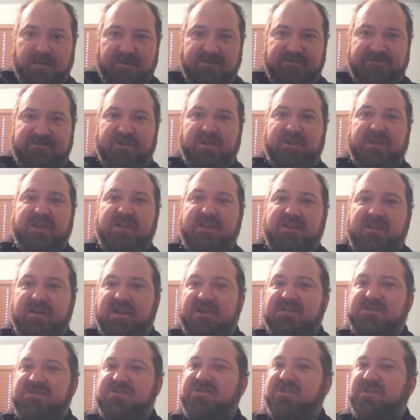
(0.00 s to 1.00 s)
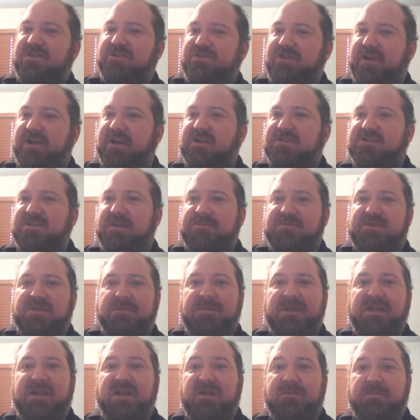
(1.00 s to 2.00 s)
filling in the necessary training steps to
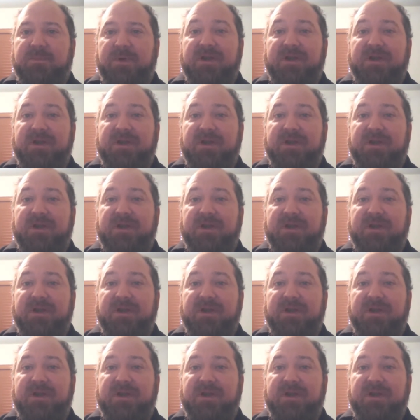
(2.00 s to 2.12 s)
meet it.